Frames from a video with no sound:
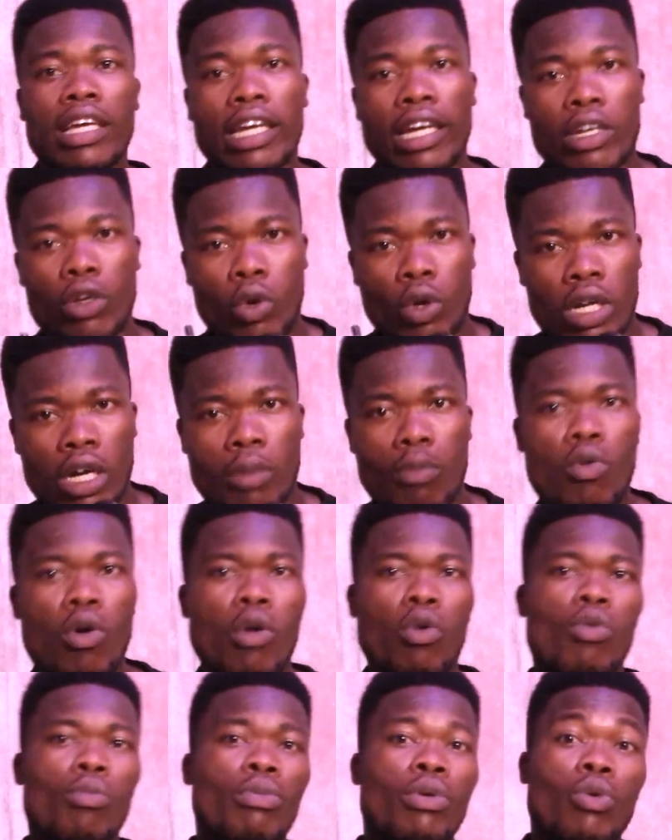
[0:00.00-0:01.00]
A honorable
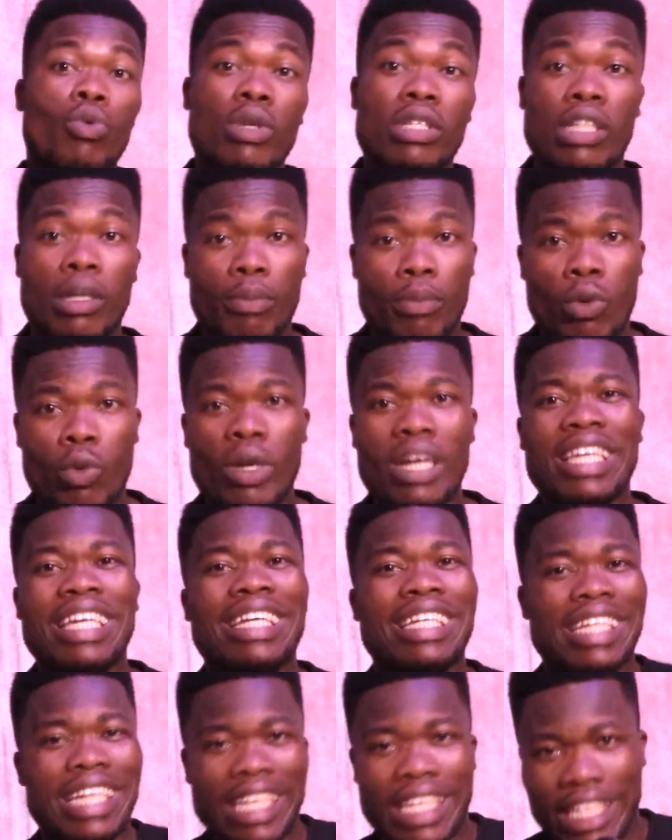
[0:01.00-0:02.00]
accompany kwa Japan, a
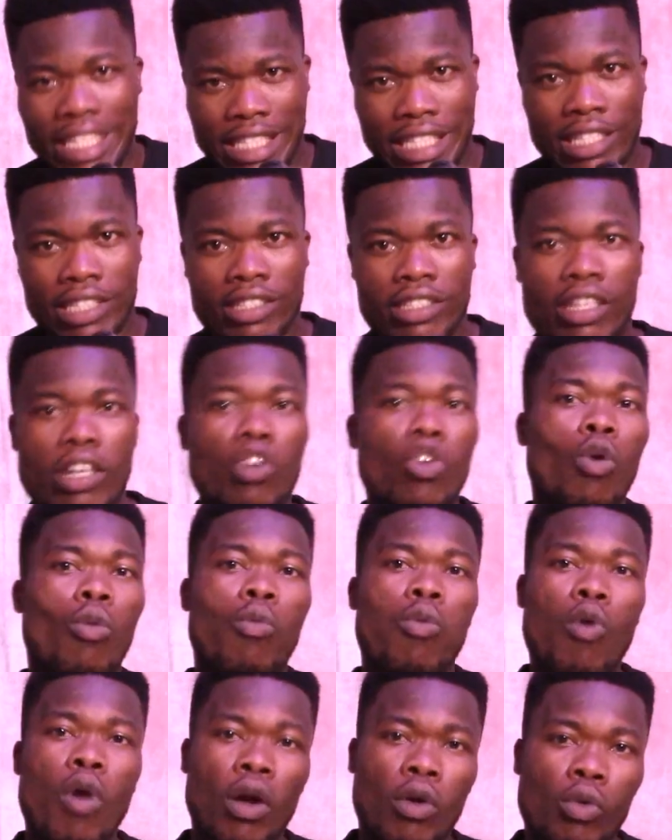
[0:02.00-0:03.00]
Kennedy, and
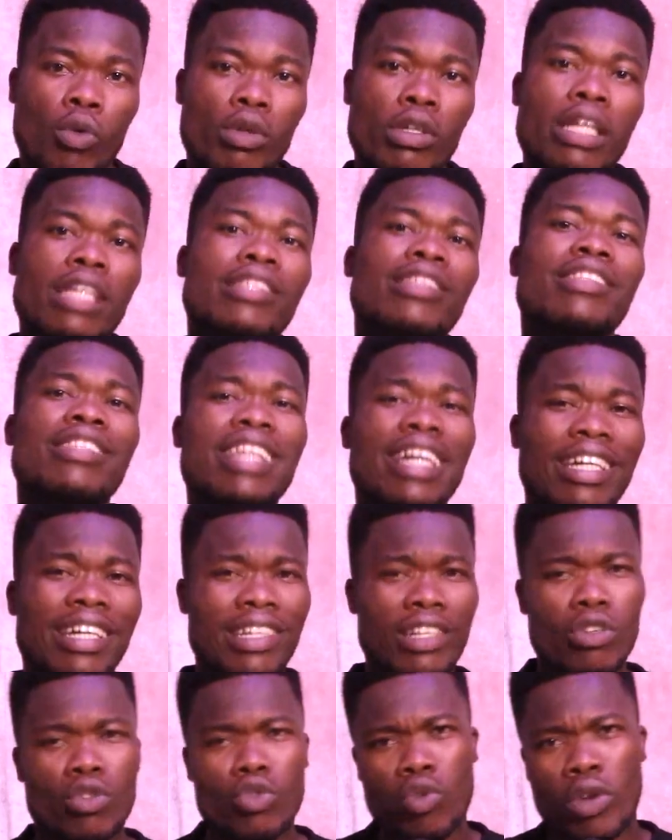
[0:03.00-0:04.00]
Obuano. Let's see a
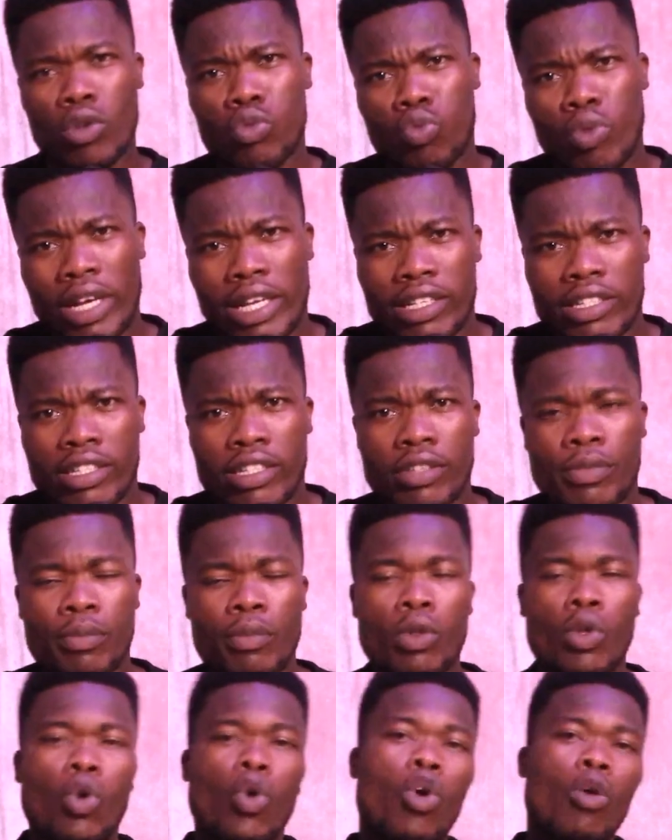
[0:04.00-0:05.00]
Kennedy was why she
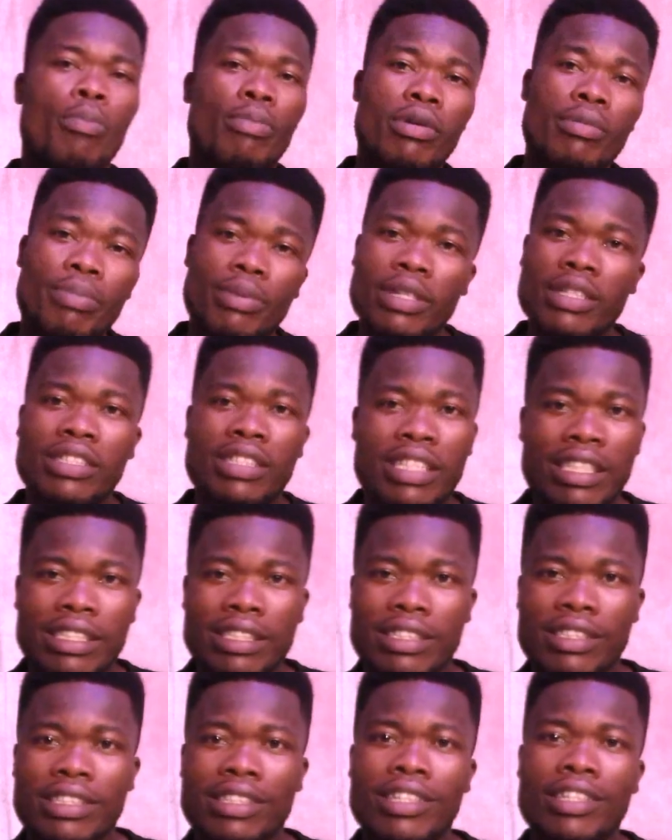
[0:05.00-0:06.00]
or pre president.